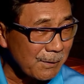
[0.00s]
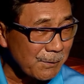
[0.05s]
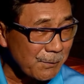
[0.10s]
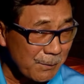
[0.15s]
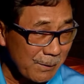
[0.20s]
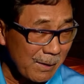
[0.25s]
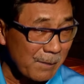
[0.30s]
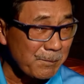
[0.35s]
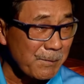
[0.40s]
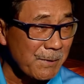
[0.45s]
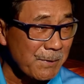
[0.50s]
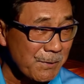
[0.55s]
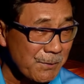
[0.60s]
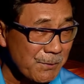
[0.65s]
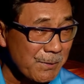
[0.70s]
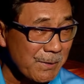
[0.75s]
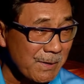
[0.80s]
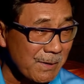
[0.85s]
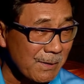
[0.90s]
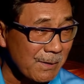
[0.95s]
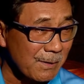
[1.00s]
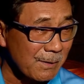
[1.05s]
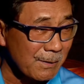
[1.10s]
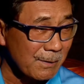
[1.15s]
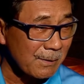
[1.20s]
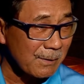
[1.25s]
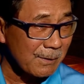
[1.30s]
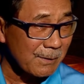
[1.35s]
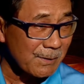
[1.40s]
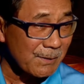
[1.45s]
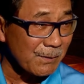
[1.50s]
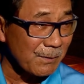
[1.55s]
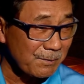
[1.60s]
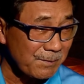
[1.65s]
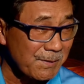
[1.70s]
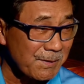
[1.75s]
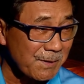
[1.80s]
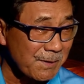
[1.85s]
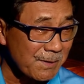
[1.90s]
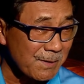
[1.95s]
should have been treated so
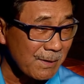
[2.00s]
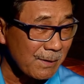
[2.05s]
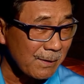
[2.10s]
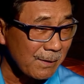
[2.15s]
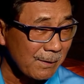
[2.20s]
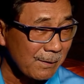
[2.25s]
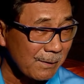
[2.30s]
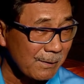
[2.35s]
viciously.